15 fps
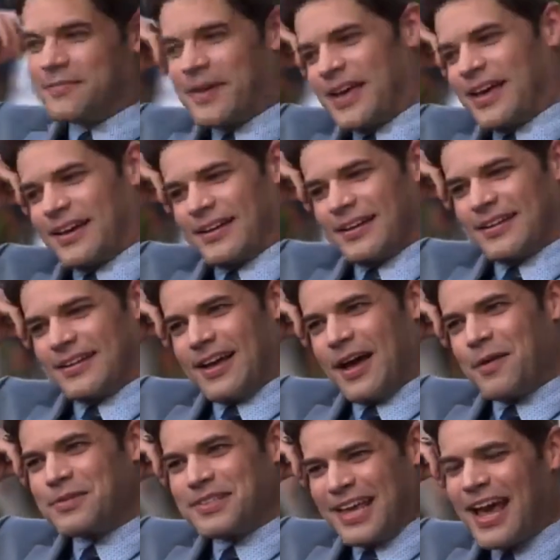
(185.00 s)
Man,
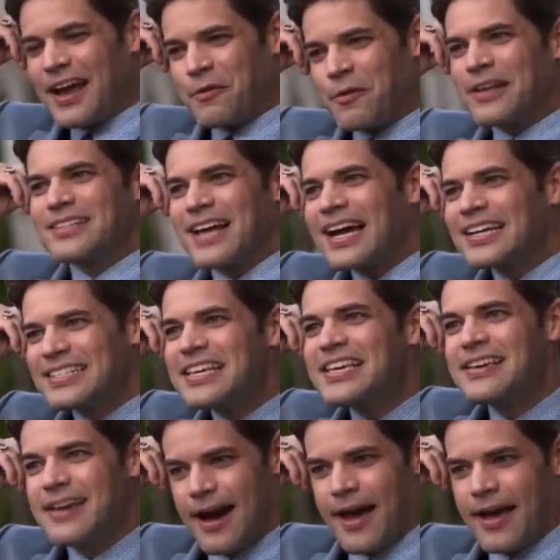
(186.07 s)
I was Cat Grant's
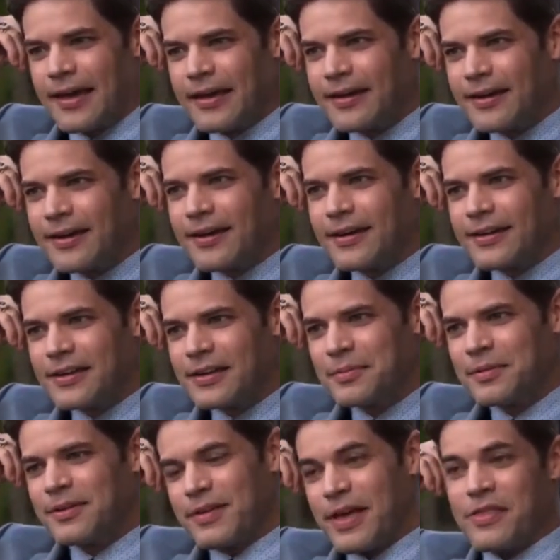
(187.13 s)
IT guy. Can you
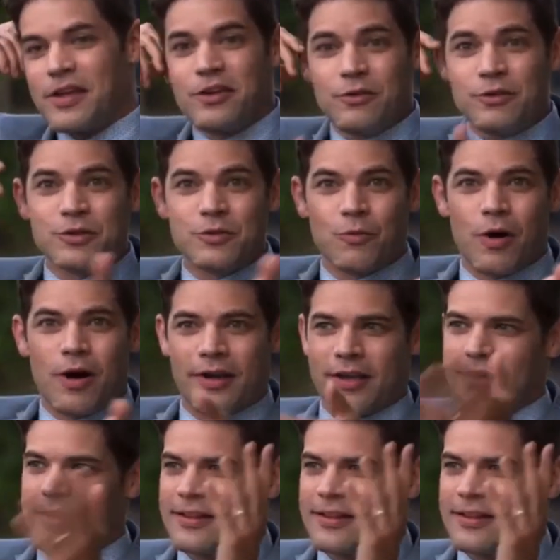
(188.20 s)
believe? And then you two walk in